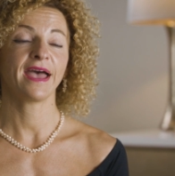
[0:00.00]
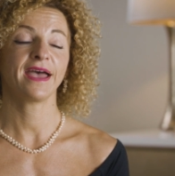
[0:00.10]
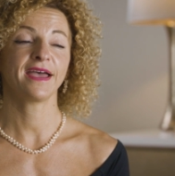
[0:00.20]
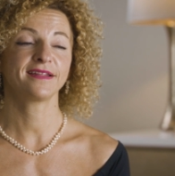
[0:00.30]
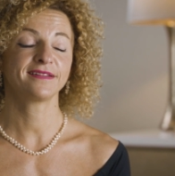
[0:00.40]

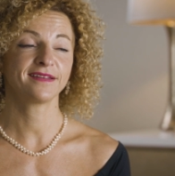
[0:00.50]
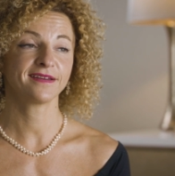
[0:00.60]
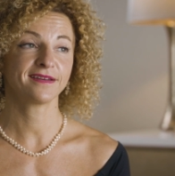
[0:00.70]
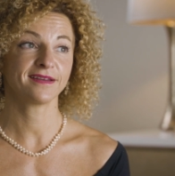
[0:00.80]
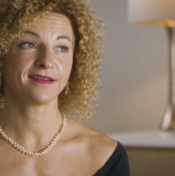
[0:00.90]
and
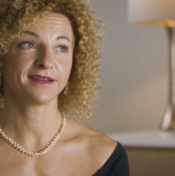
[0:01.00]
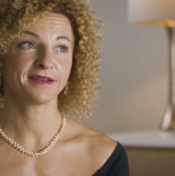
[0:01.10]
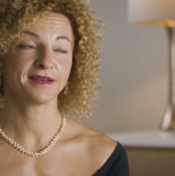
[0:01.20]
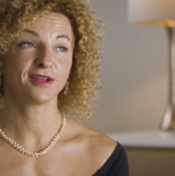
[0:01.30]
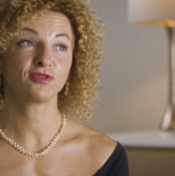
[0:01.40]
uh,
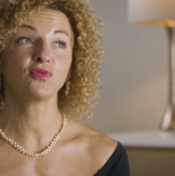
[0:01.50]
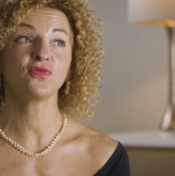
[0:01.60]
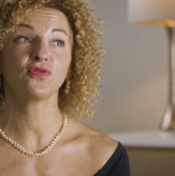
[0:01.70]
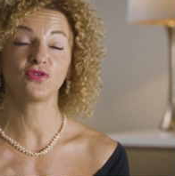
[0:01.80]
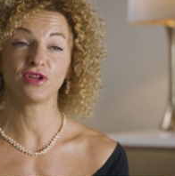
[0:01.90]
uh, a
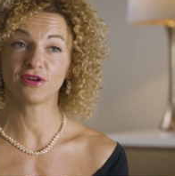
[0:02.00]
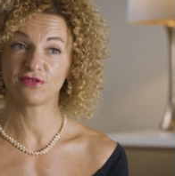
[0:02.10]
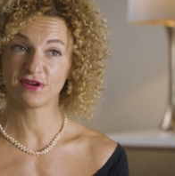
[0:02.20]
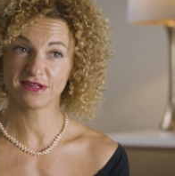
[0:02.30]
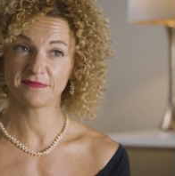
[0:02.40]
twofold
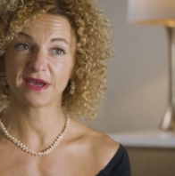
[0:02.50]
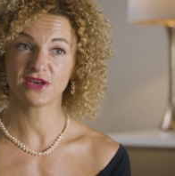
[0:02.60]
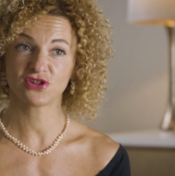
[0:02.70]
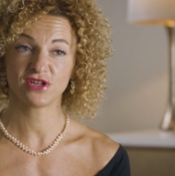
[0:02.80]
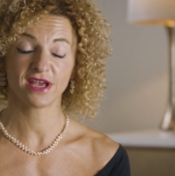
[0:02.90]
increase in
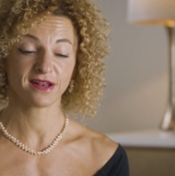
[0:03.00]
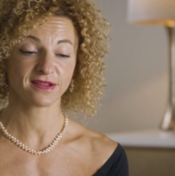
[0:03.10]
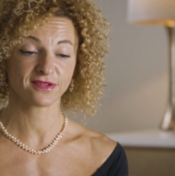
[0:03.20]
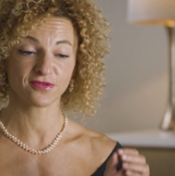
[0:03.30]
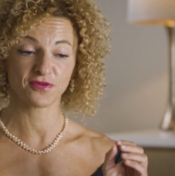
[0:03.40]
my
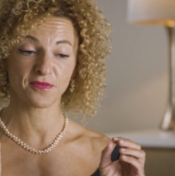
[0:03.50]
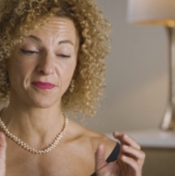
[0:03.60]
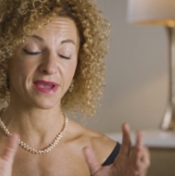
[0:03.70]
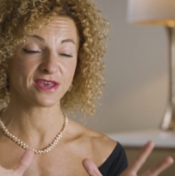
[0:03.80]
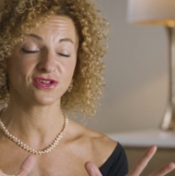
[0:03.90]
HDL. So
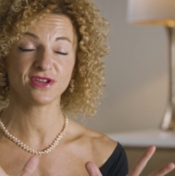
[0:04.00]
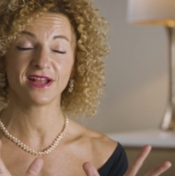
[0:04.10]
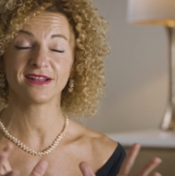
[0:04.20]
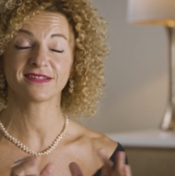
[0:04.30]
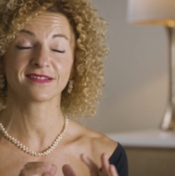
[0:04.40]
my
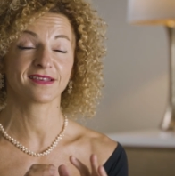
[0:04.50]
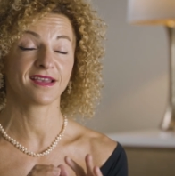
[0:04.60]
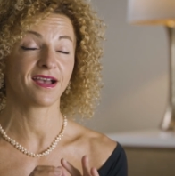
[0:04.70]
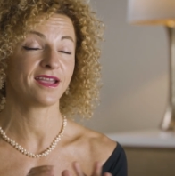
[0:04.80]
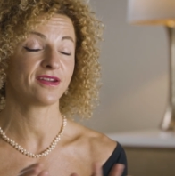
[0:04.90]
HDL
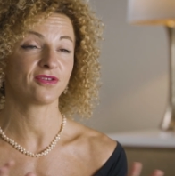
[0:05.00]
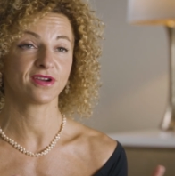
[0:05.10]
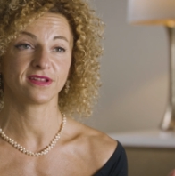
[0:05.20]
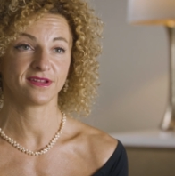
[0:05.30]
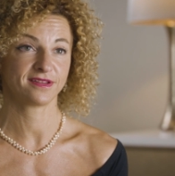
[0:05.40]

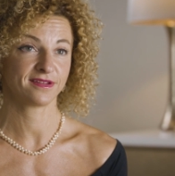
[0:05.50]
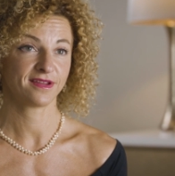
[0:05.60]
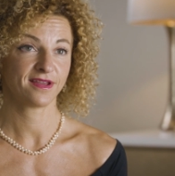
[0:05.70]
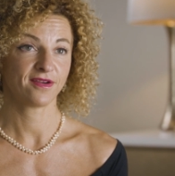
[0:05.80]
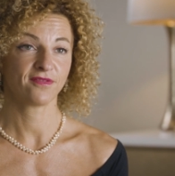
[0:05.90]
skyrocketed
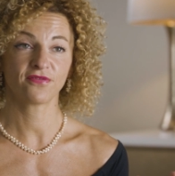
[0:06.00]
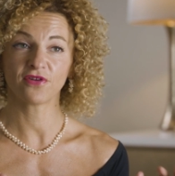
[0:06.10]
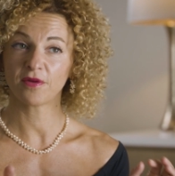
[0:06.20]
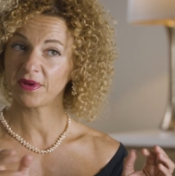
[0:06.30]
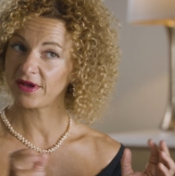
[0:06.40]

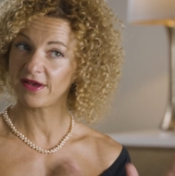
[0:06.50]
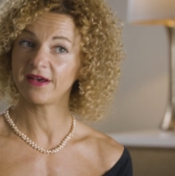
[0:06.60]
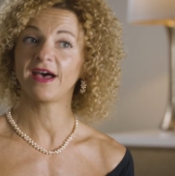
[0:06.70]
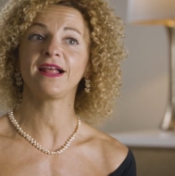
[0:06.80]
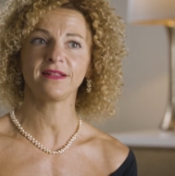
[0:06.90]
from a, a
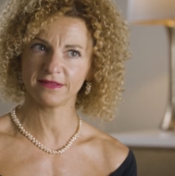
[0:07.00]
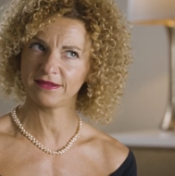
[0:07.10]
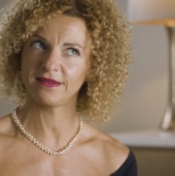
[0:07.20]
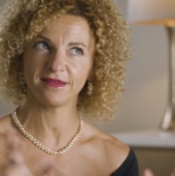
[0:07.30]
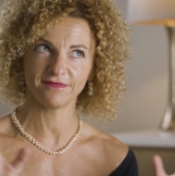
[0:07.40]

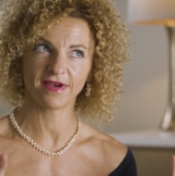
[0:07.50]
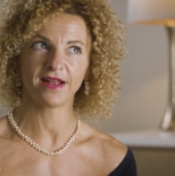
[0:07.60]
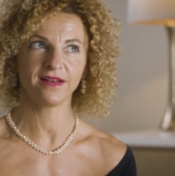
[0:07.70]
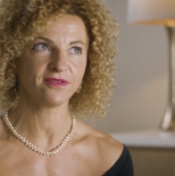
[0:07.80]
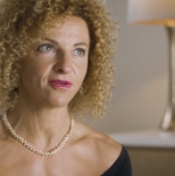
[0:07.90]
healthy
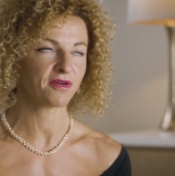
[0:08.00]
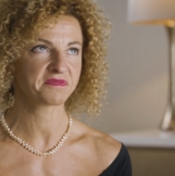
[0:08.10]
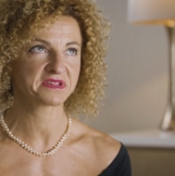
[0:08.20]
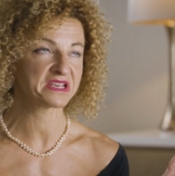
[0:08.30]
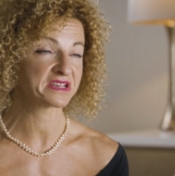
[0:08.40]
value
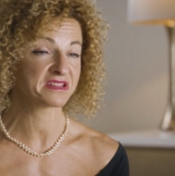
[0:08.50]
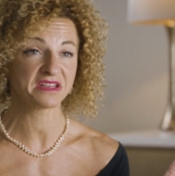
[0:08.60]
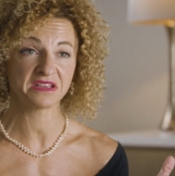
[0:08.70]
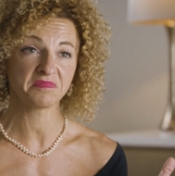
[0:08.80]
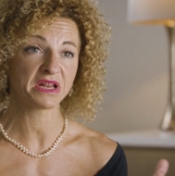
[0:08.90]
of
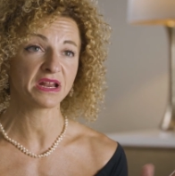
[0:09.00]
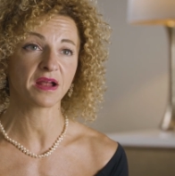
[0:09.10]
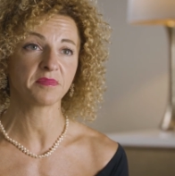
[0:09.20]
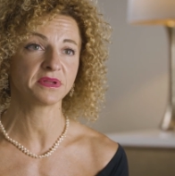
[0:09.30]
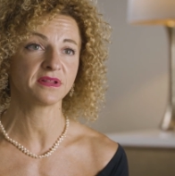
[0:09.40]
60
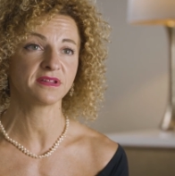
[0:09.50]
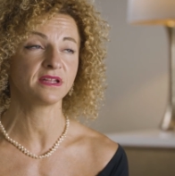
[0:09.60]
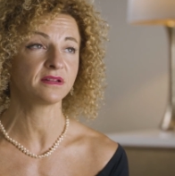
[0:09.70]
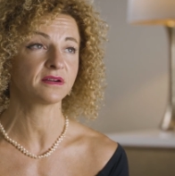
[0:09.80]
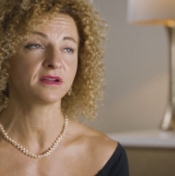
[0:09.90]
milligram per
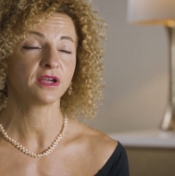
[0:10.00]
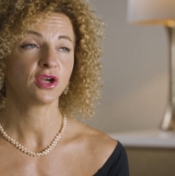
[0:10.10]
deciliter